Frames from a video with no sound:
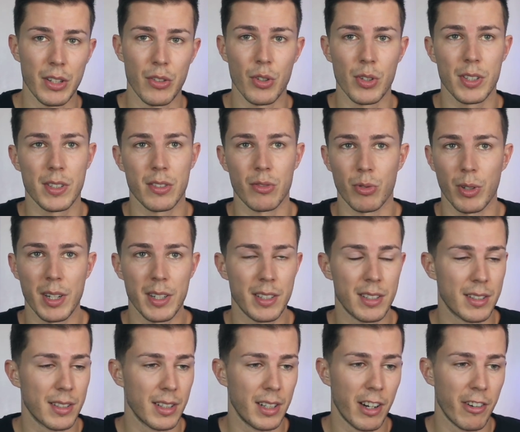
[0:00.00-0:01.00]
they just
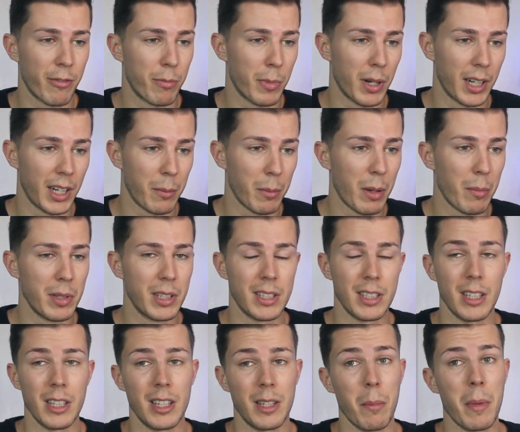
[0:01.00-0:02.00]
raised enough money, maybe
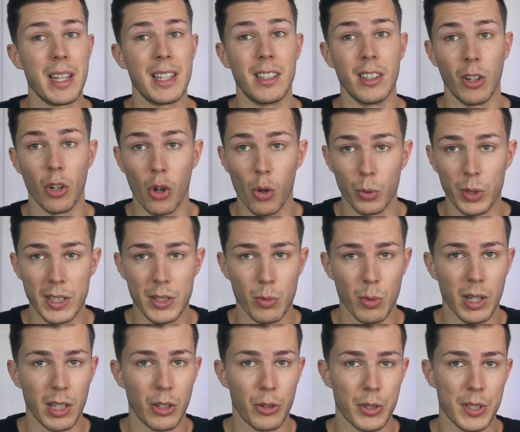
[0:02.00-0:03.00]
they made the loan as
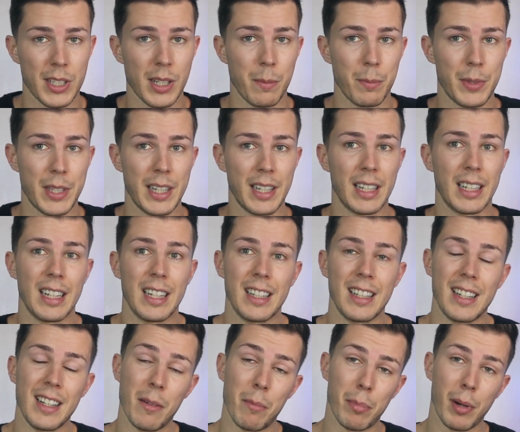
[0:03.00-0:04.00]
well or something, and
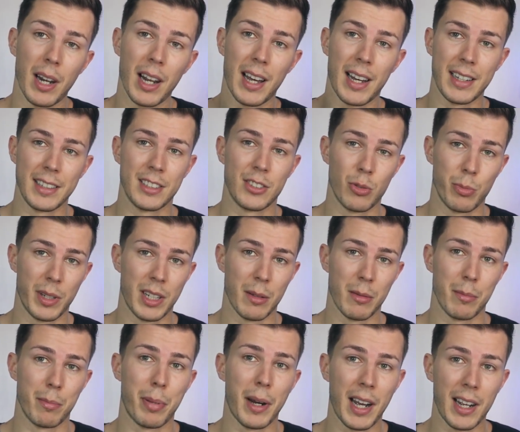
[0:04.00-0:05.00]
they applied to
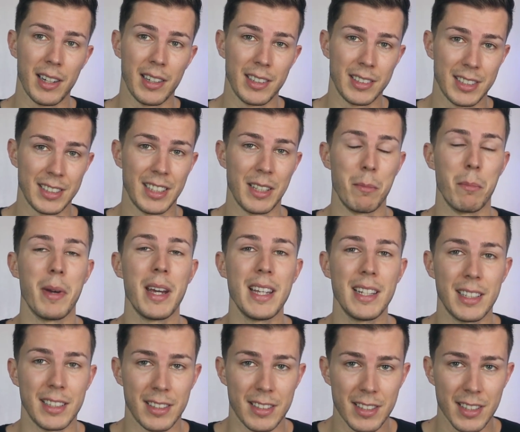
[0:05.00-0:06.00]
become a pilot and they
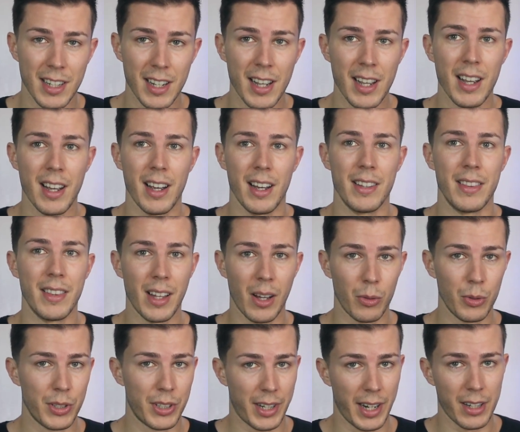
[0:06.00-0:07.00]
made it, and
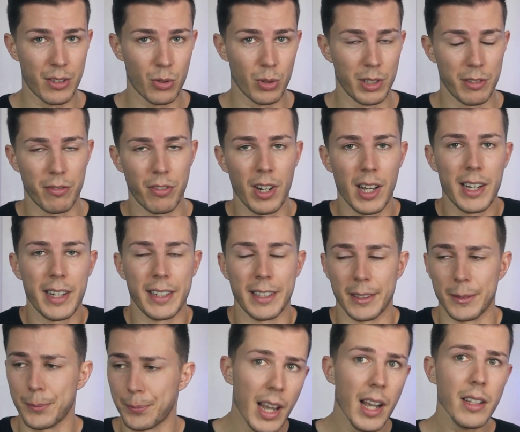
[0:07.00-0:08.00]
now they're actually
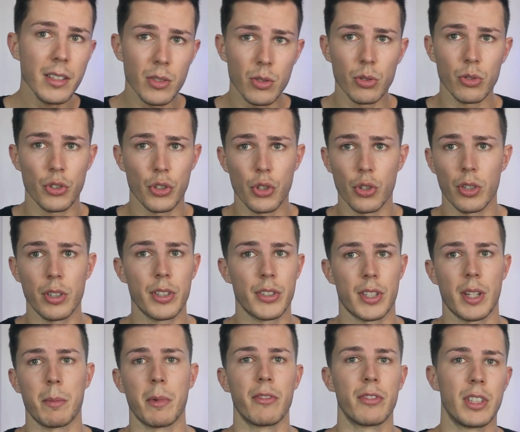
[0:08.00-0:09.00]
flying. Yes, sure,
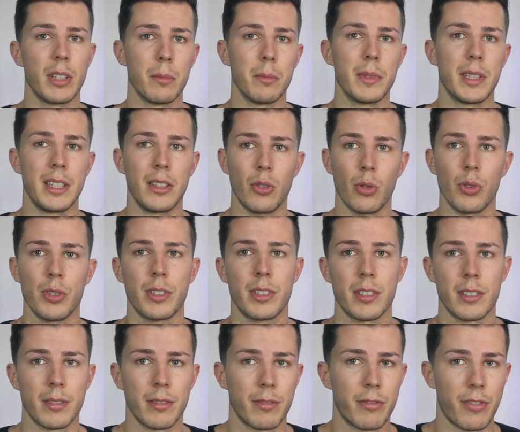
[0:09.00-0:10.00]
some of them, they
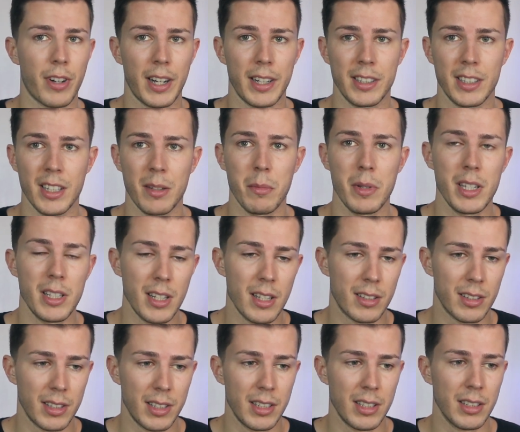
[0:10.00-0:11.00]
don't find
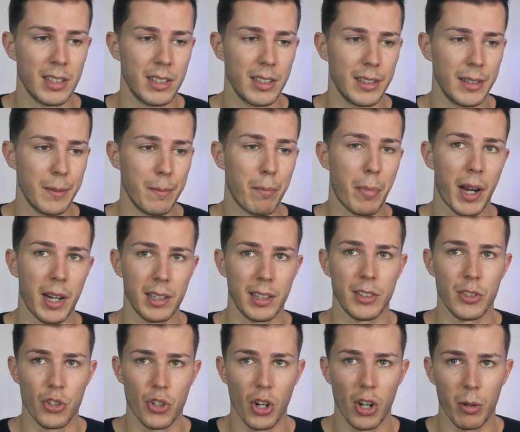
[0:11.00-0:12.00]
immediately
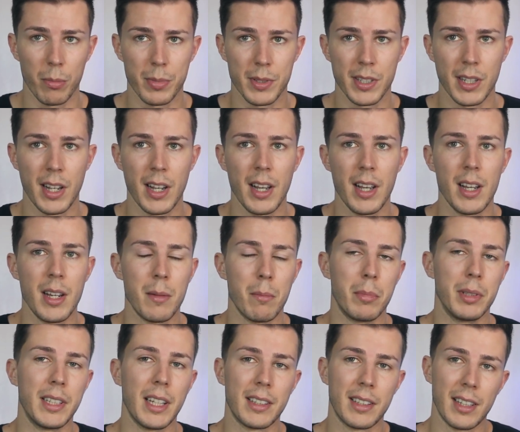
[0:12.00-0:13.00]
pilot jobs,
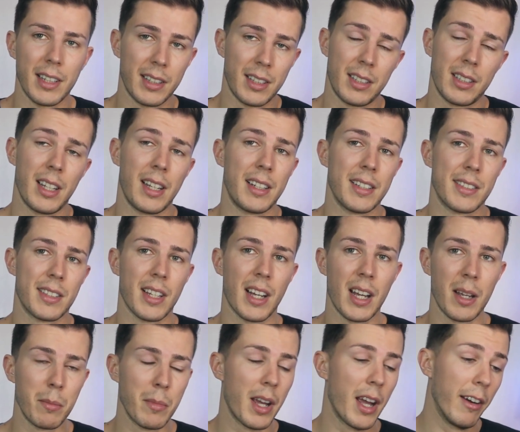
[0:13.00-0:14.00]
but that takes
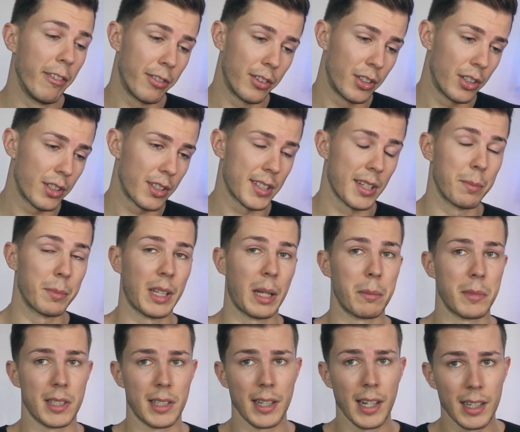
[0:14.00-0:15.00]
time, effort,
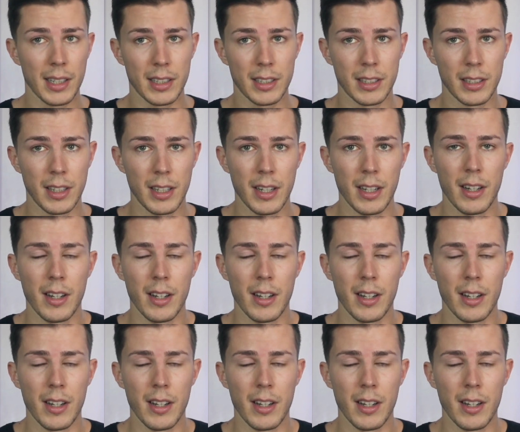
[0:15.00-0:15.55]
sometimes luck.